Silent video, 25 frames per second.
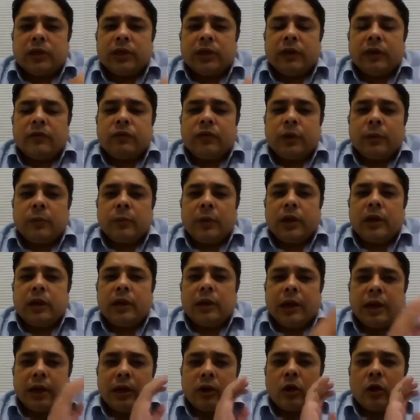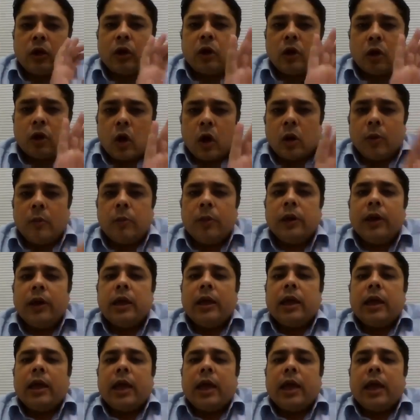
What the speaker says: the safety pin, hit on a knob,